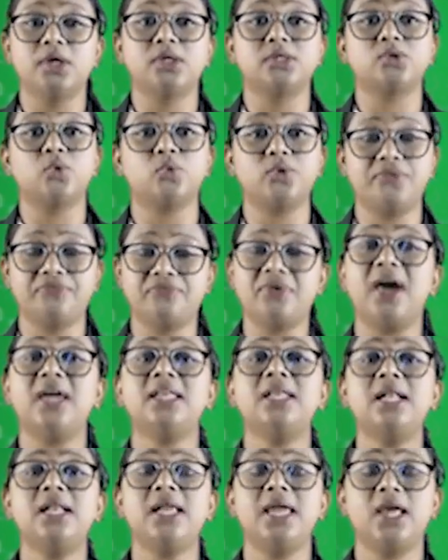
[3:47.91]
So, the
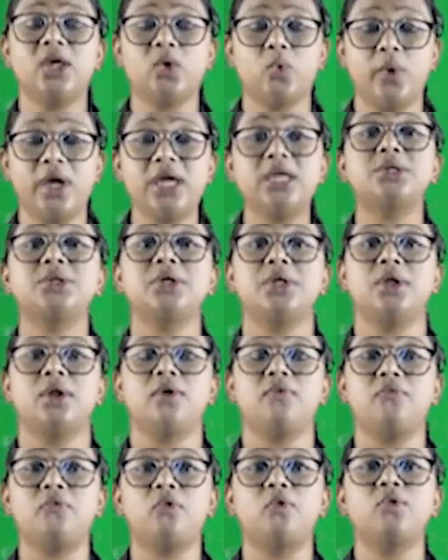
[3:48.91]
final
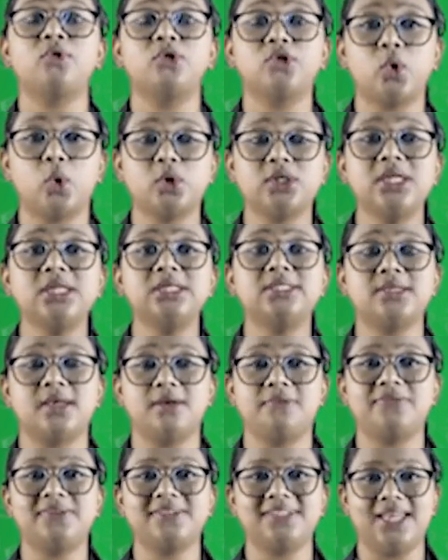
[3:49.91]
equation for total
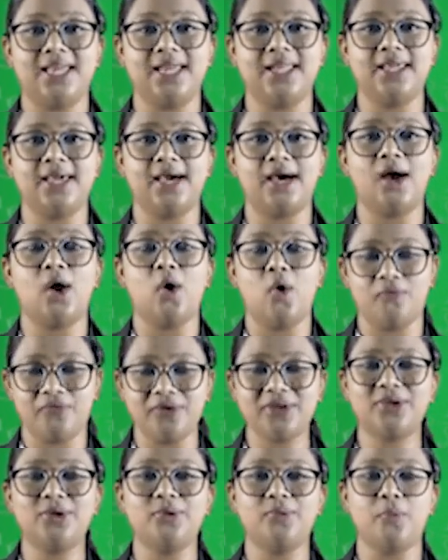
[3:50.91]
surface area of
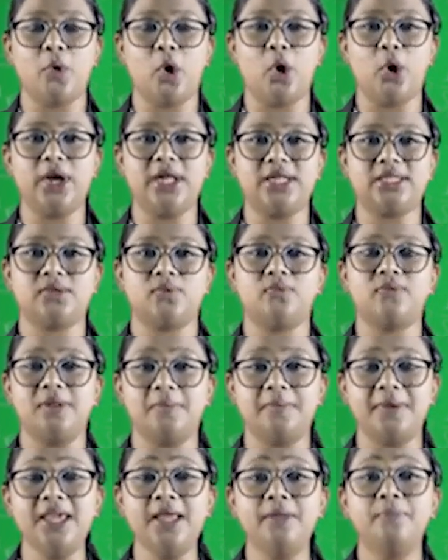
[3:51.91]
a cuboid
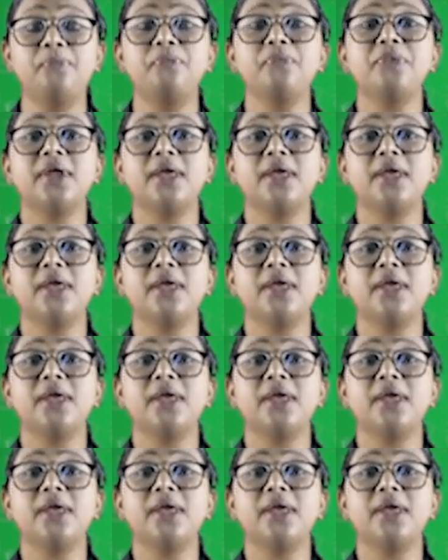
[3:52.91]
will be